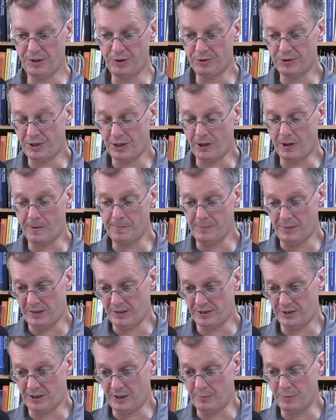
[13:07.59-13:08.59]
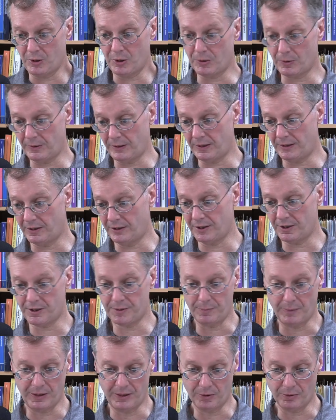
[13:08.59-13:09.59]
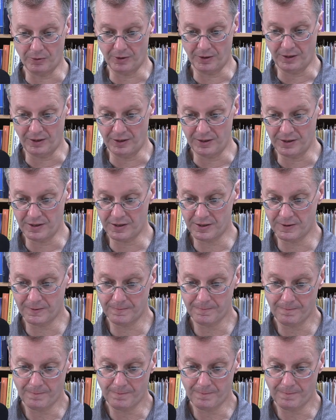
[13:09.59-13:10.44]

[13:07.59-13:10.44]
used the government to some degree against minorities.